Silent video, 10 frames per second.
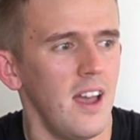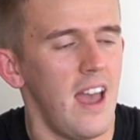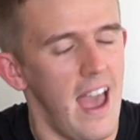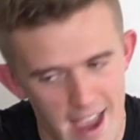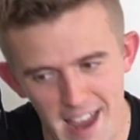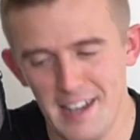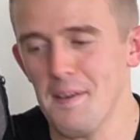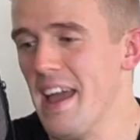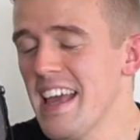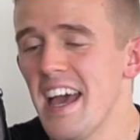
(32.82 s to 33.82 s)

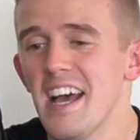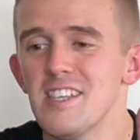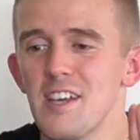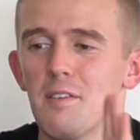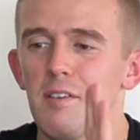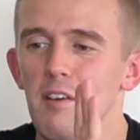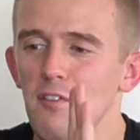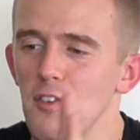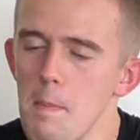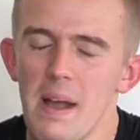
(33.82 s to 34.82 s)
Anyway, so
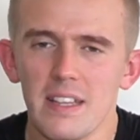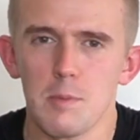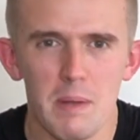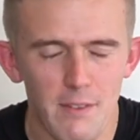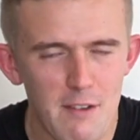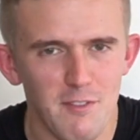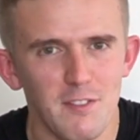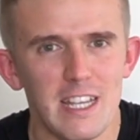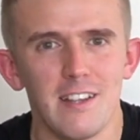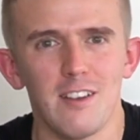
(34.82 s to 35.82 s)
for a bag that's been around
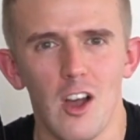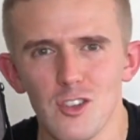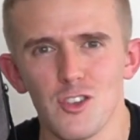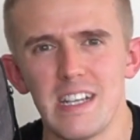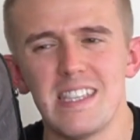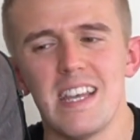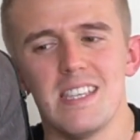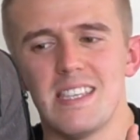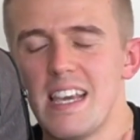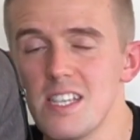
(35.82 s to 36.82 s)
15 countries,
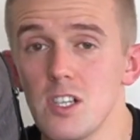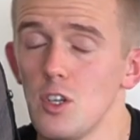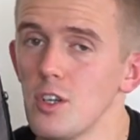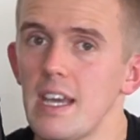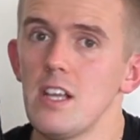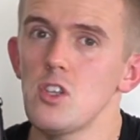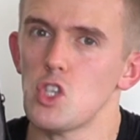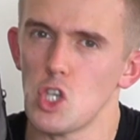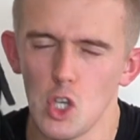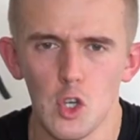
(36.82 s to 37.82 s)
this isn't looking
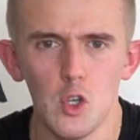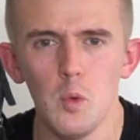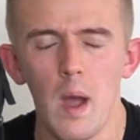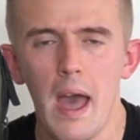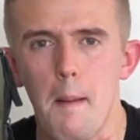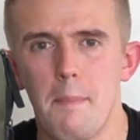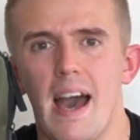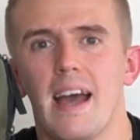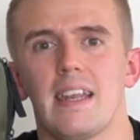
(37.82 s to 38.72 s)
too bad.